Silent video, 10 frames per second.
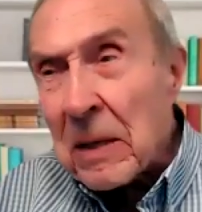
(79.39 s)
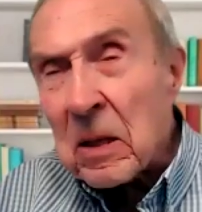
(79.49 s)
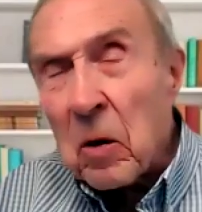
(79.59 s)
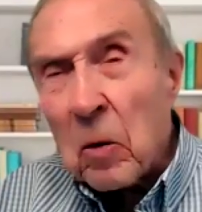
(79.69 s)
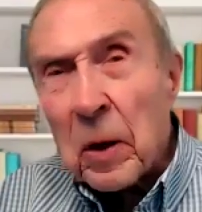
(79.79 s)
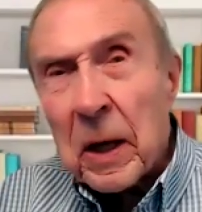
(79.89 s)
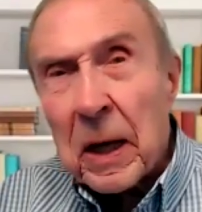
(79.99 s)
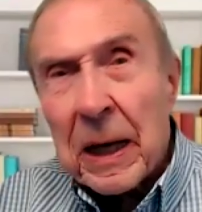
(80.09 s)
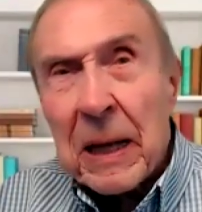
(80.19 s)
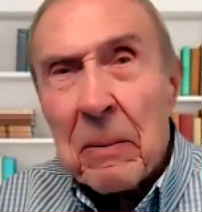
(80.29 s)
It's called the
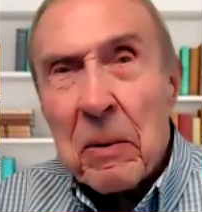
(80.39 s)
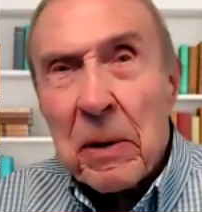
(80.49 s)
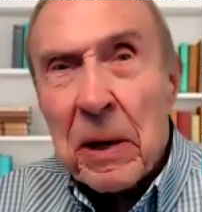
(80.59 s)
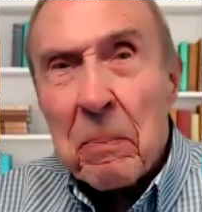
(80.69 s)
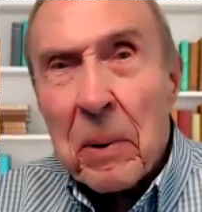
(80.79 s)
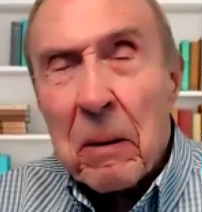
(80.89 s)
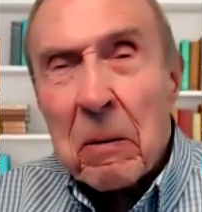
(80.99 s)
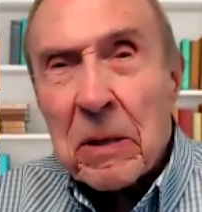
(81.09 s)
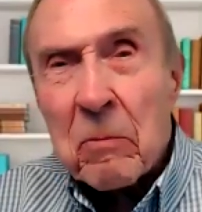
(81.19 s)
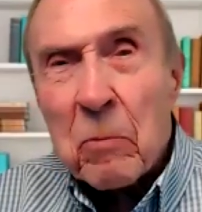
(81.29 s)
Kalima, and it
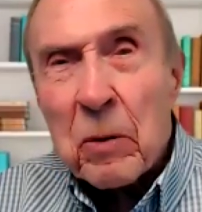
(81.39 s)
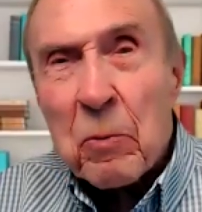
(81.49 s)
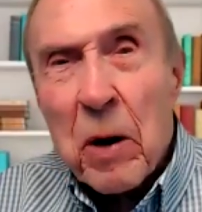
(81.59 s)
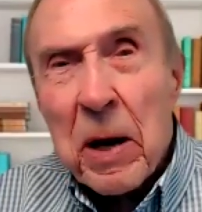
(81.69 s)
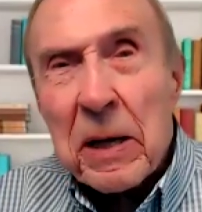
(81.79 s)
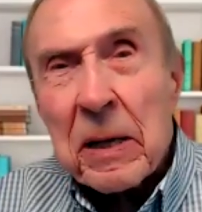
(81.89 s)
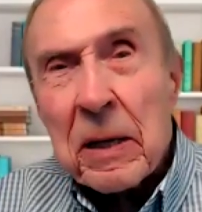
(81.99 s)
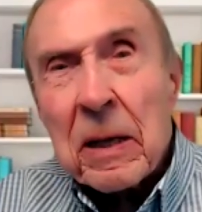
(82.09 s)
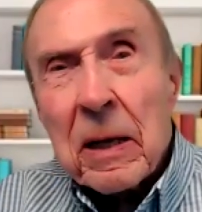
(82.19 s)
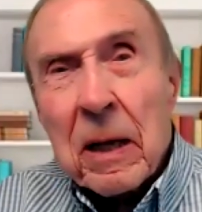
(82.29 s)
blows in with
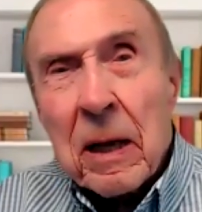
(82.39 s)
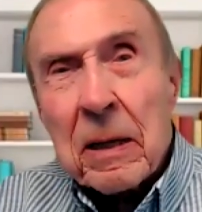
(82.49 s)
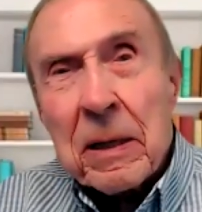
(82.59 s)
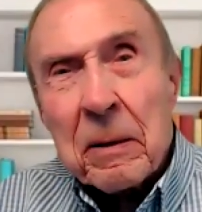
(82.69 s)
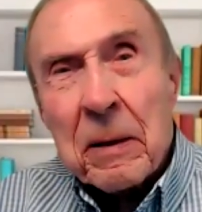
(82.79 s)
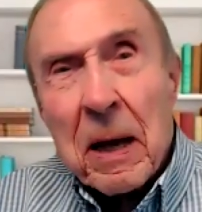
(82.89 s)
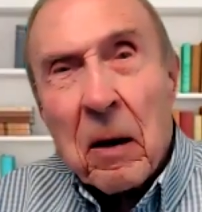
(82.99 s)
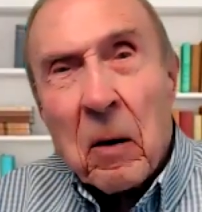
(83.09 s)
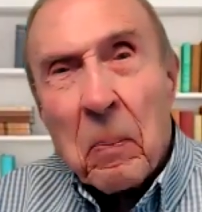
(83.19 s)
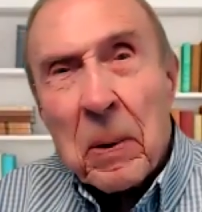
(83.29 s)
rain, and you get
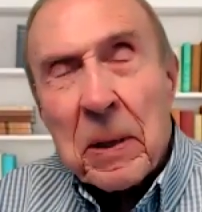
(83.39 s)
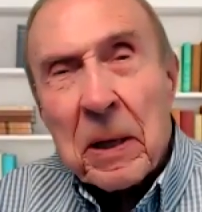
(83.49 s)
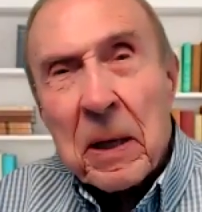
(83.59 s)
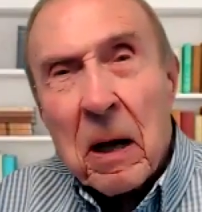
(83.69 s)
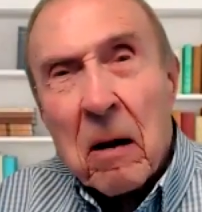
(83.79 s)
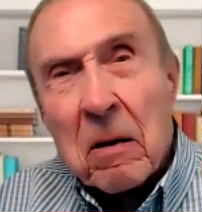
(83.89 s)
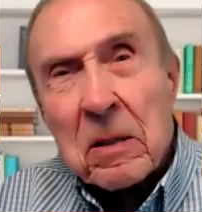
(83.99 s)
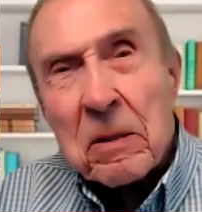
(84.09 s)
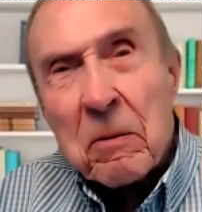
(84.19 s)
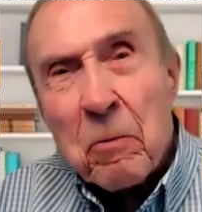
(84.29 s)
up and your
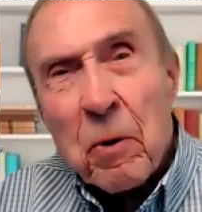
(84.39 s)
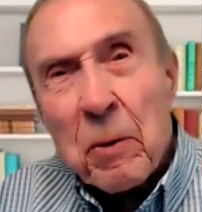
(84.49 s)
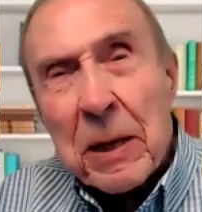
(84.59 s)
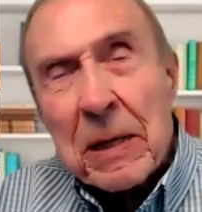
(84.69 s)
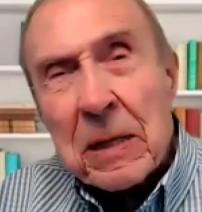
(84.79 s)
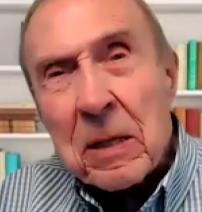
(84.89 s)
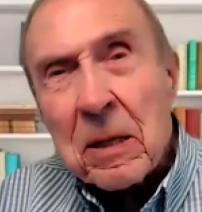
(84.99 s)
car's ruined.